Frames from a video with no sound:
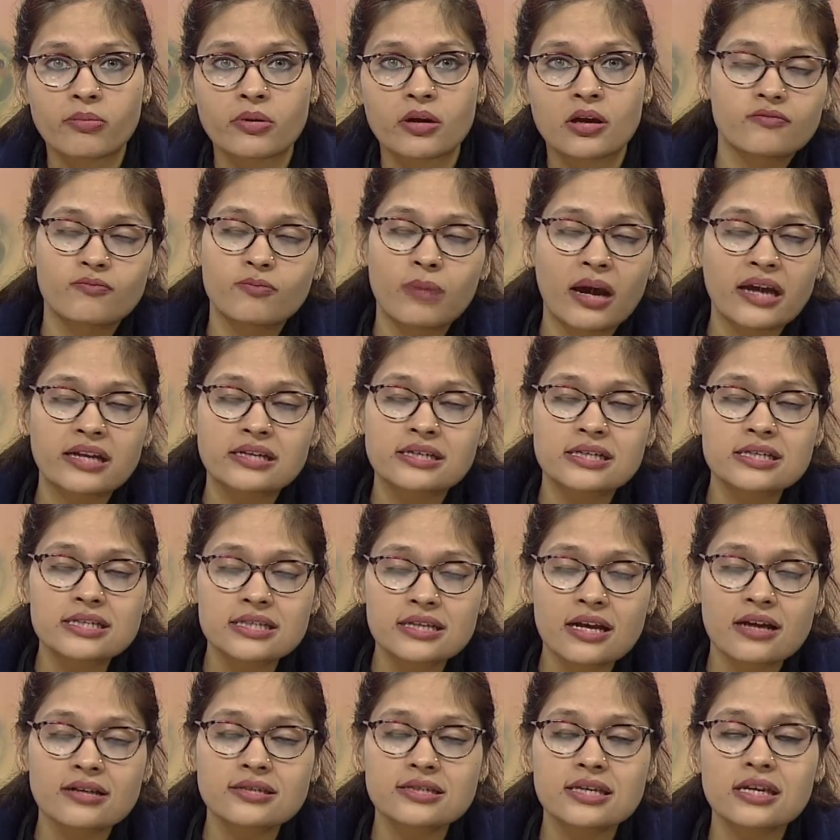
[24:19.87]
By
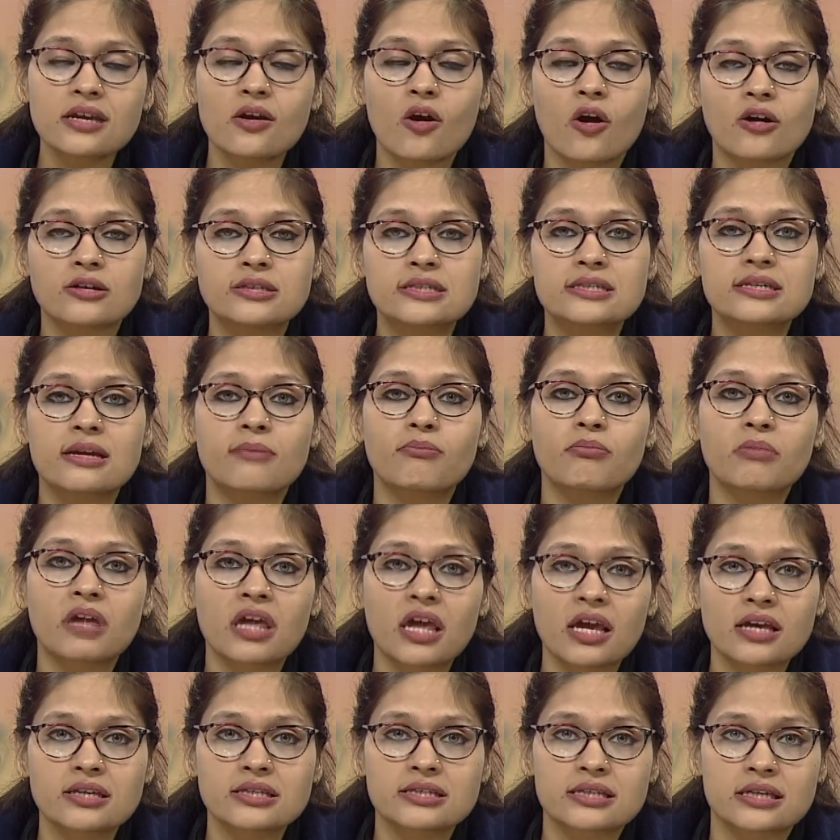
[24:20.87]
discussing on some
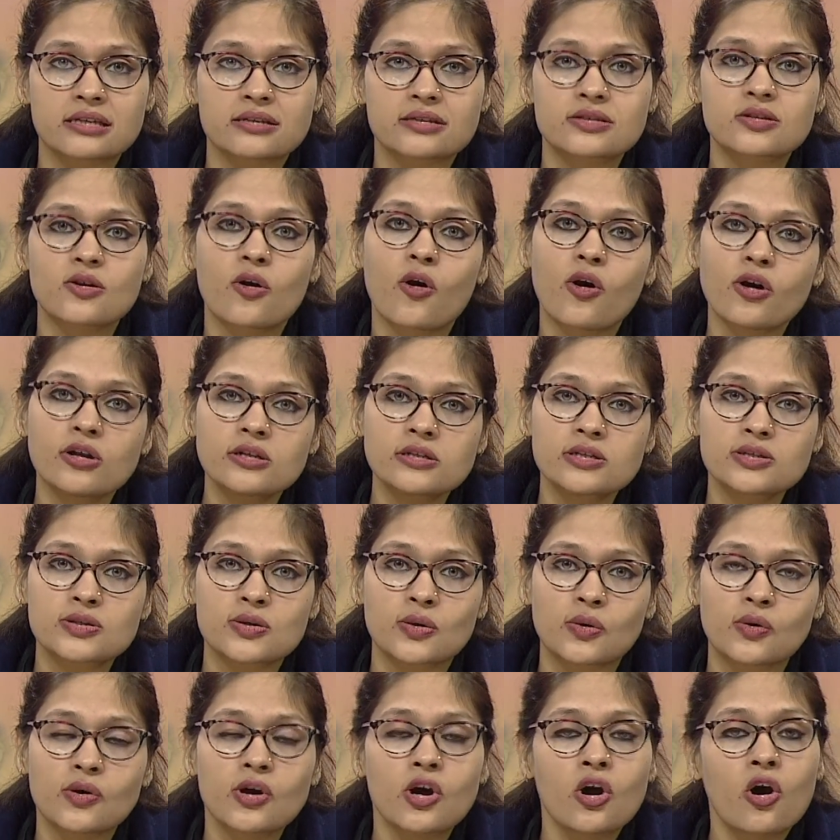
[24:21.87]
cases,
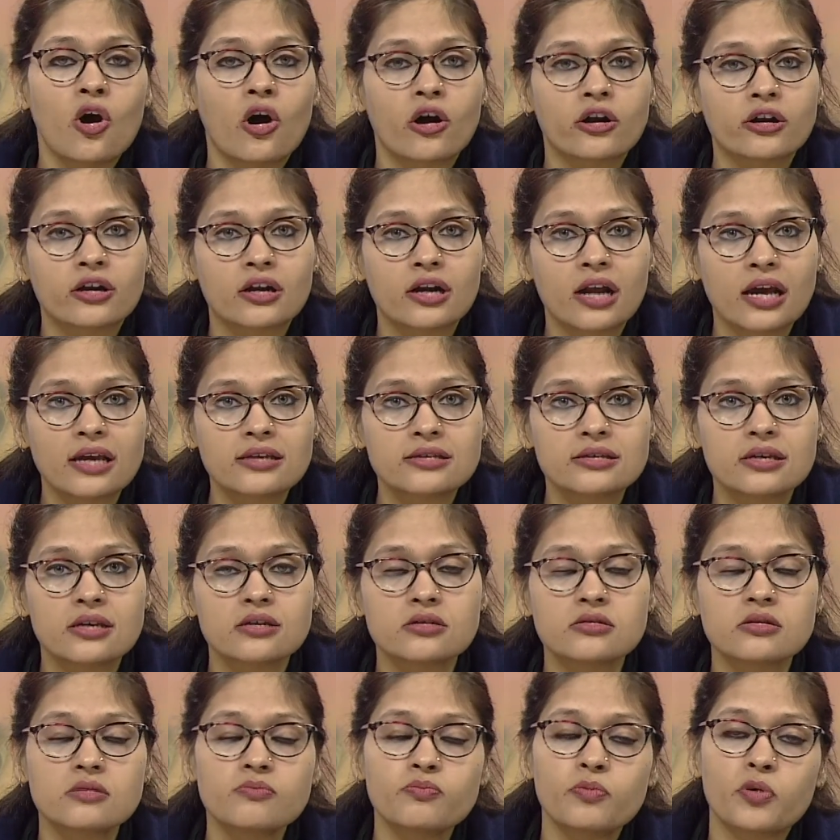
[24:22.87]
also
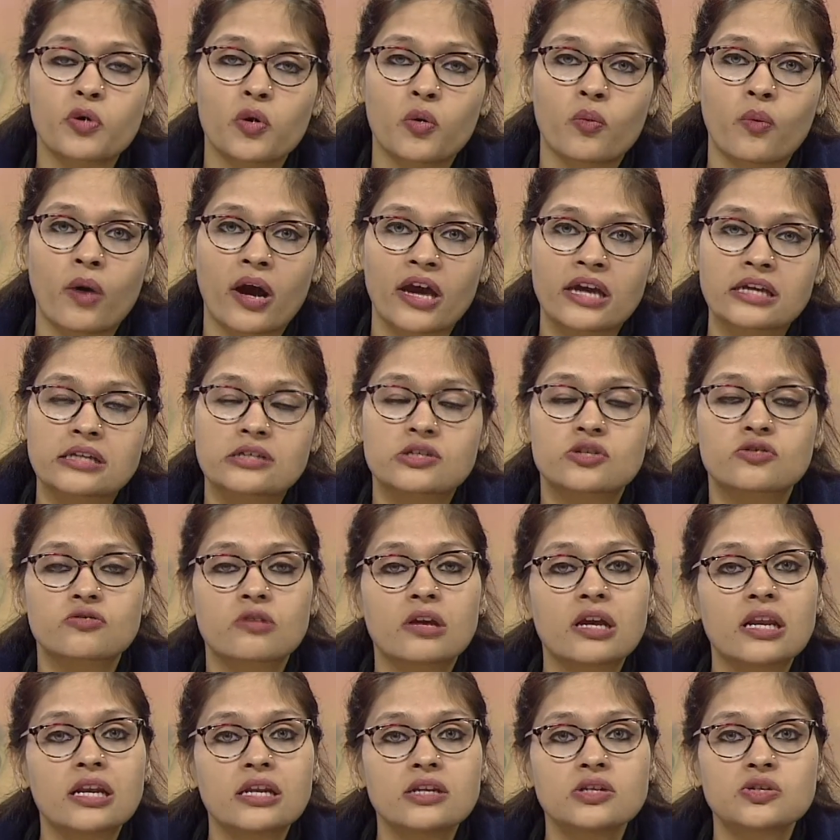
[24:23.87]
organization provide
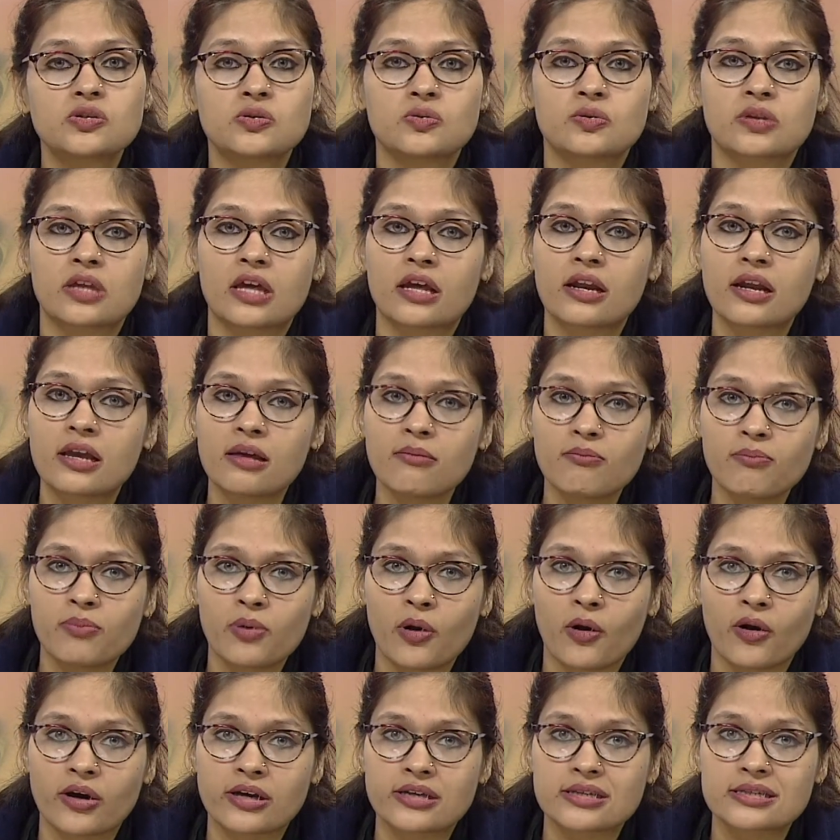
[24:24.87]
training to their
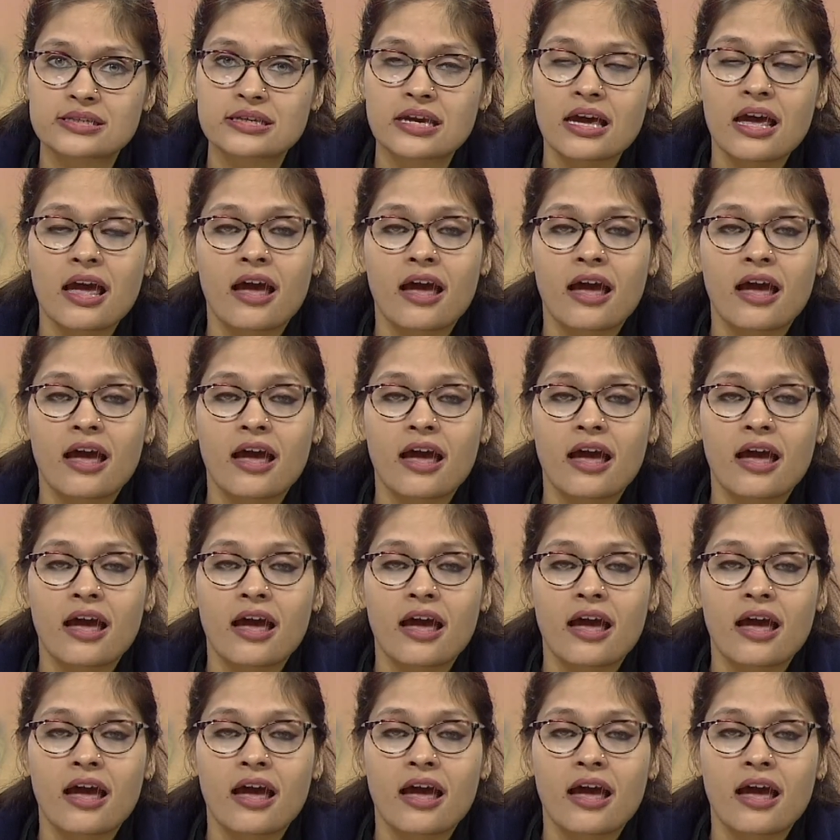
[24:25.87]
employees.